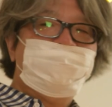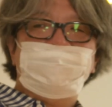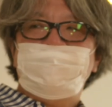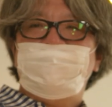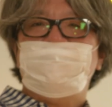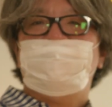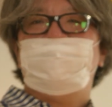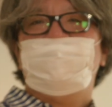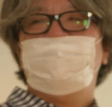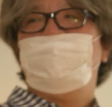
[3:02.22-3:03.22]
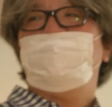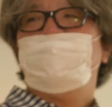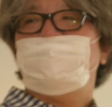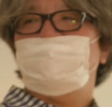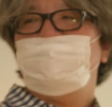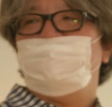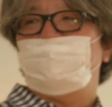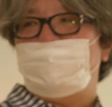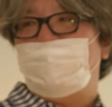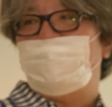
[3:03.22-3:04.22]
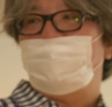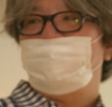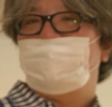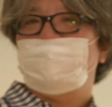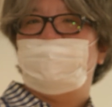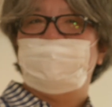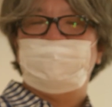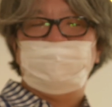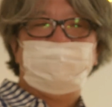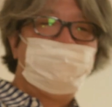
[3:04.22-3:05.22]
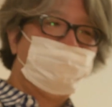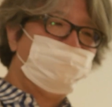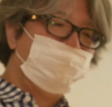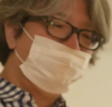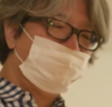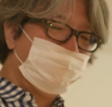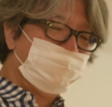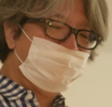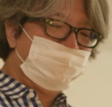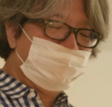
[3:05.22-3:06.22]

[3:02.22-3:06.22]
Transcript: very often in design, but they really do feel